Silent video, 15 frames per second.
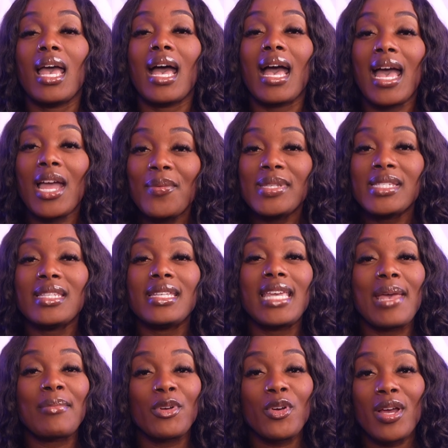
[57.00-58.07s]
I recently
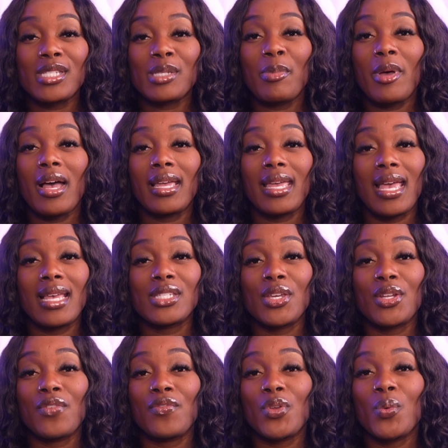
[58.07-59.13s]
came across a podcast
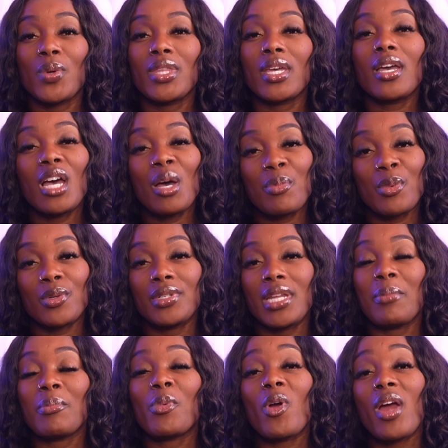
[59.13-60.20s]
interview with a couple
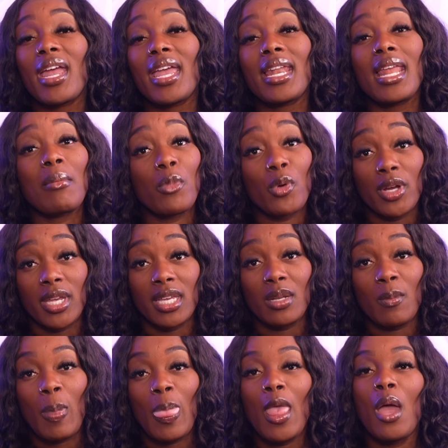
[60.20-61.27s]
named Brian and
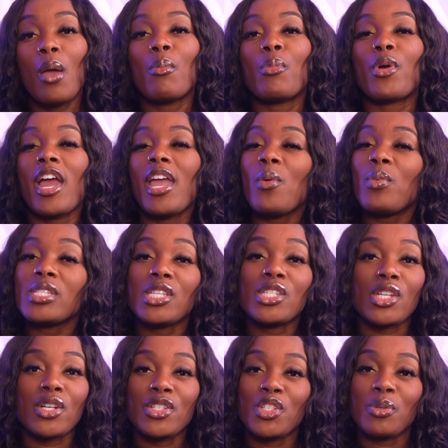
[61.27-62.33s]
Morgan. Brian was a
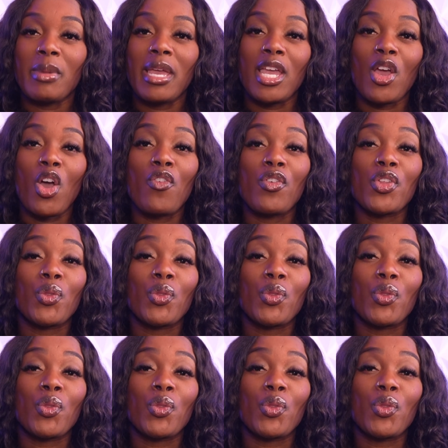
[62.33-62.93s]
surgeon making over